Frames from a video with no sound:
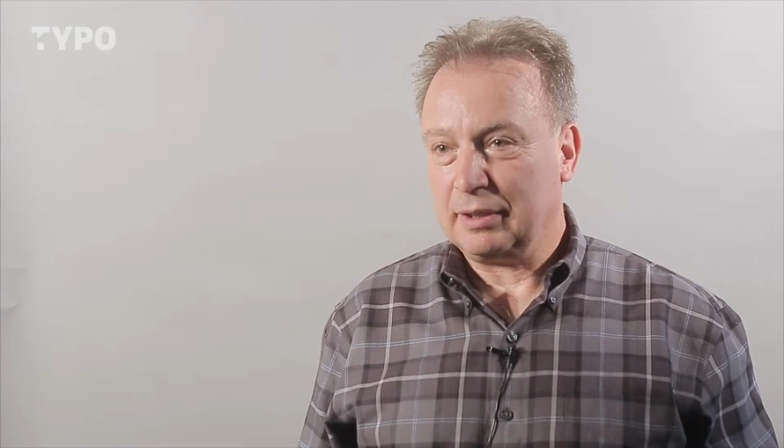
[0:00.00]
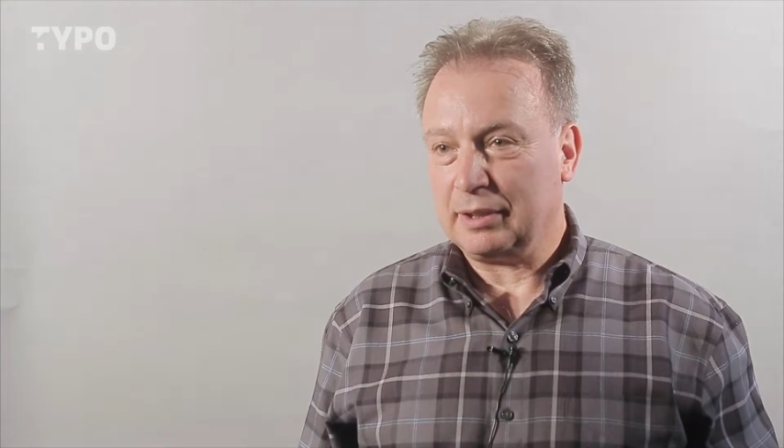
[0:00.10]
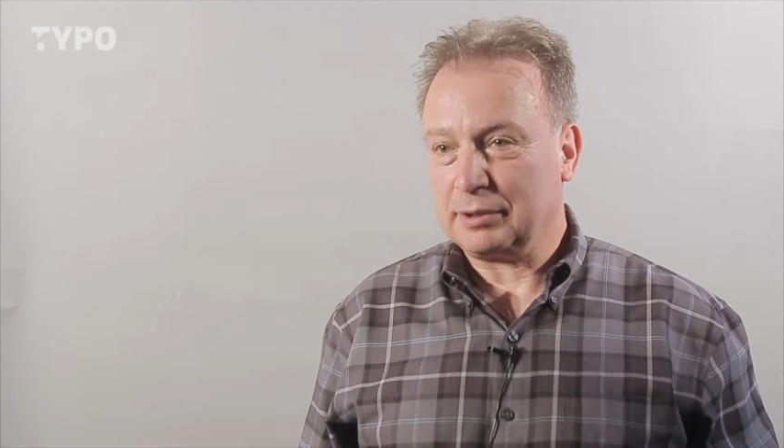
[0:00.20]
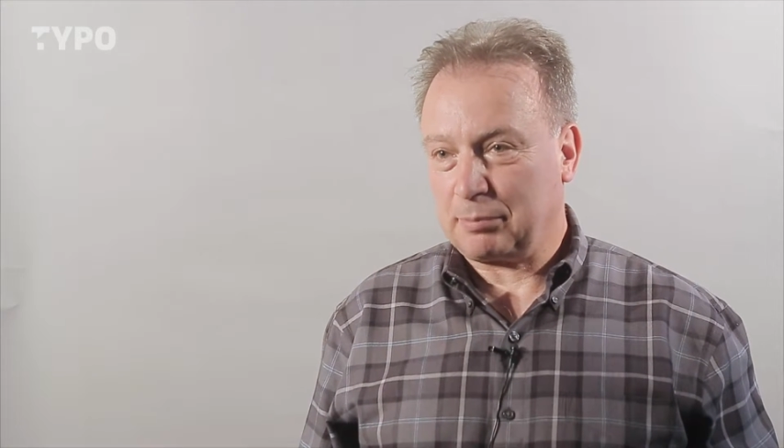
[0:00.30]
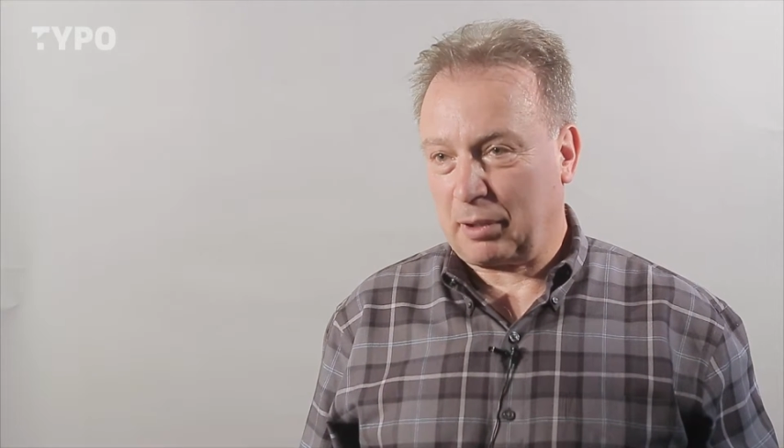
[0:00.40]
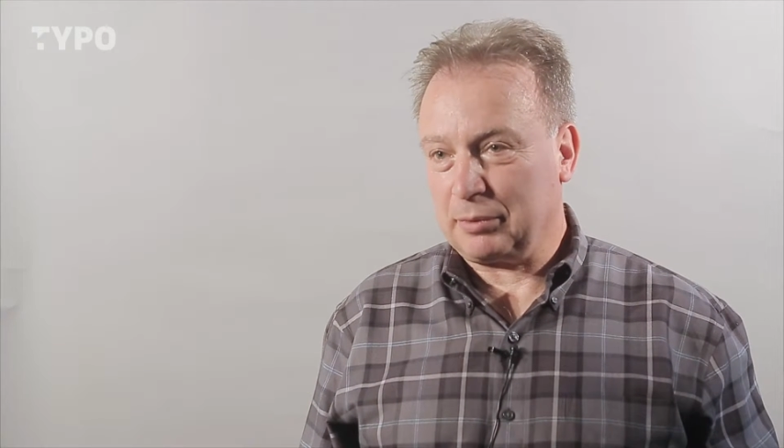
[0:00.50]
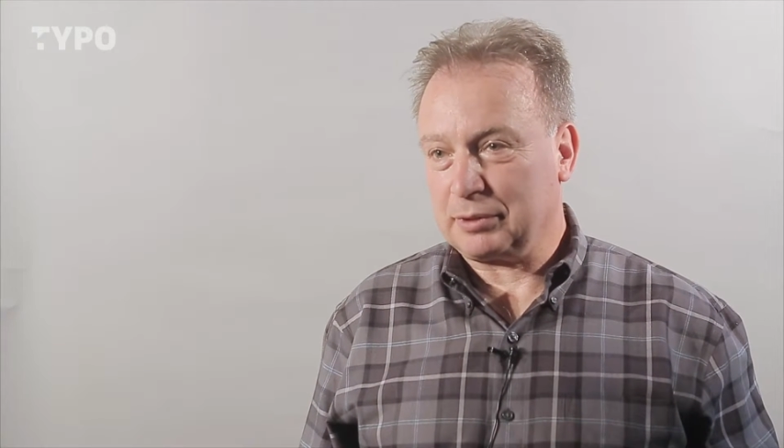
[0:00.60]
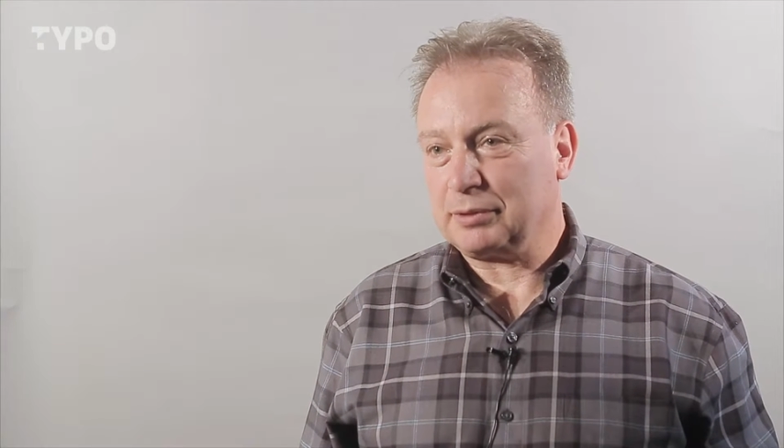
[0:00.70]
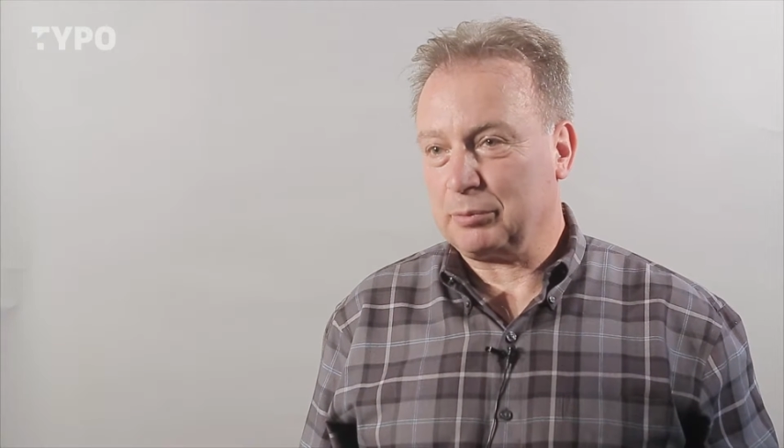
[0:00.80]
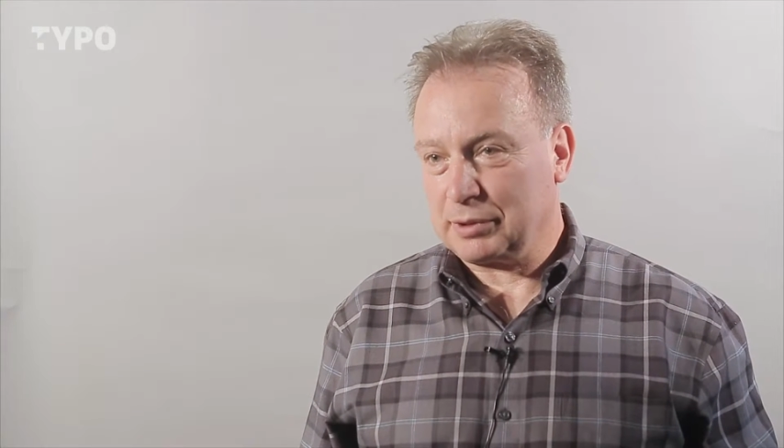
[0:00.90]
is
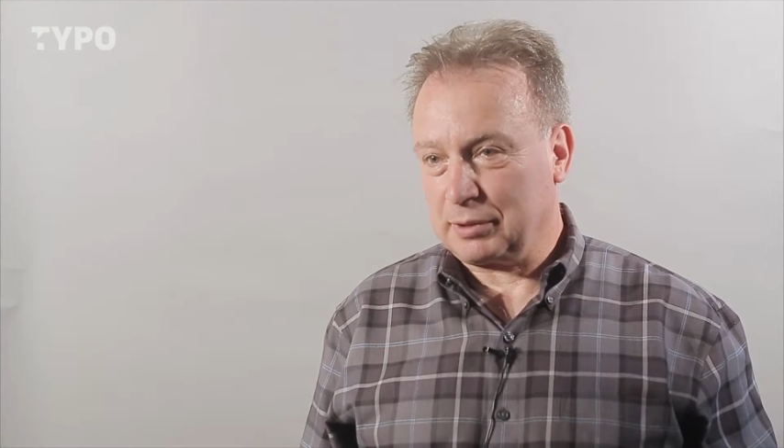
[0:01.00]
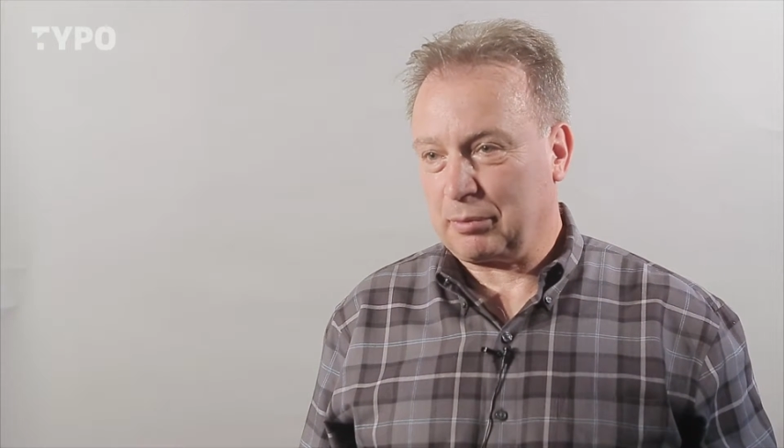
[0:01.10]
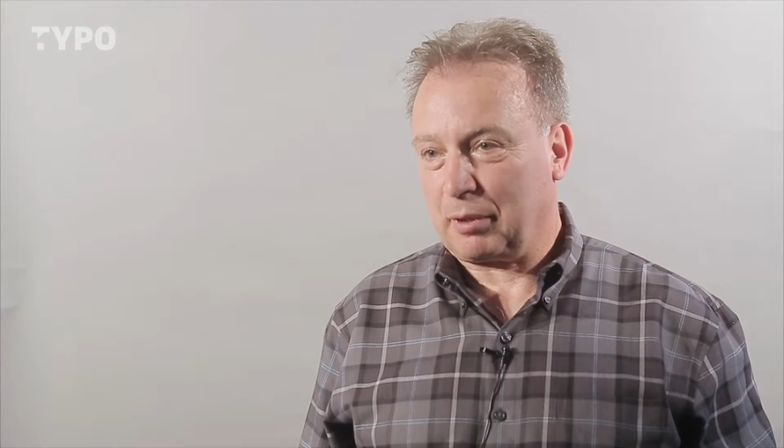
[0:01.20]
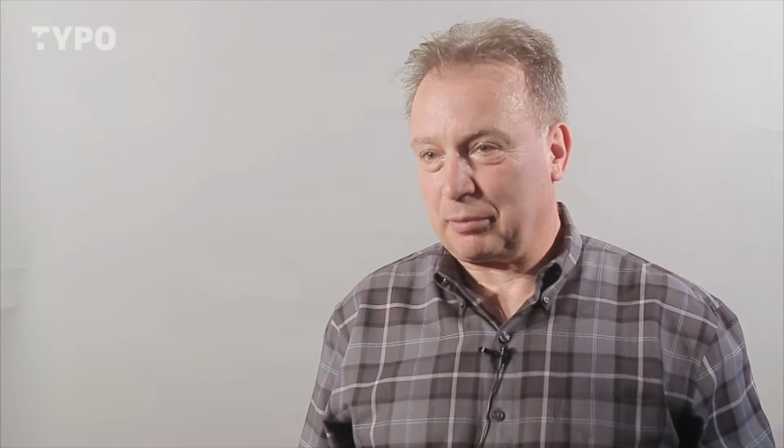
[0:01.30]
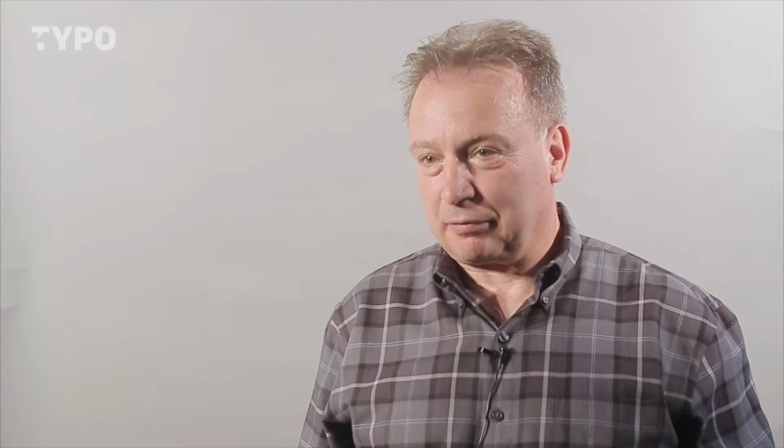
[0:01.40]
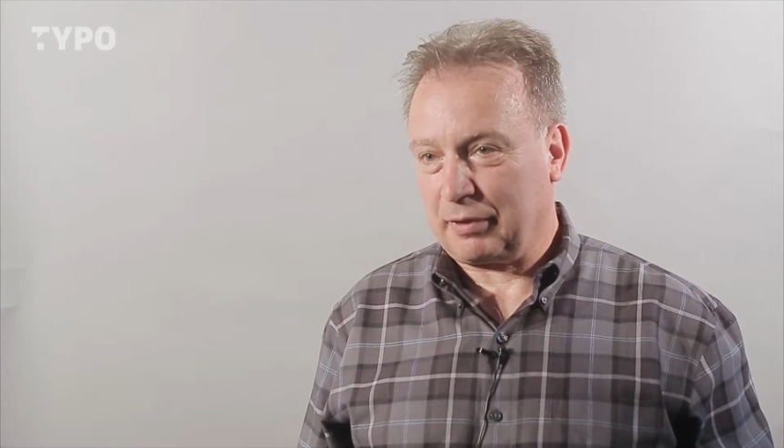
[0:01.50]
published with the proper